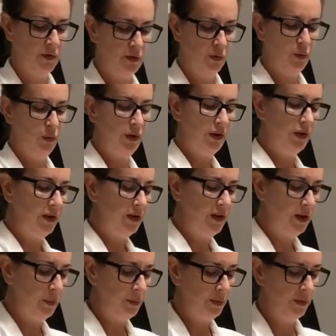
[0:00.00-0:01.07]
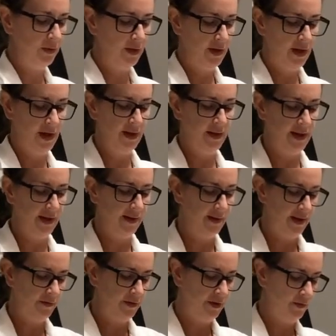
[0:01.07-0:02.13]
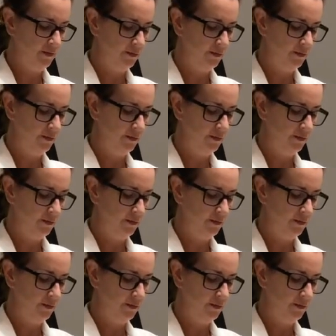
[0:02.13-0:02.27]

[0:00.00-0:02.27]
we could nip LI11,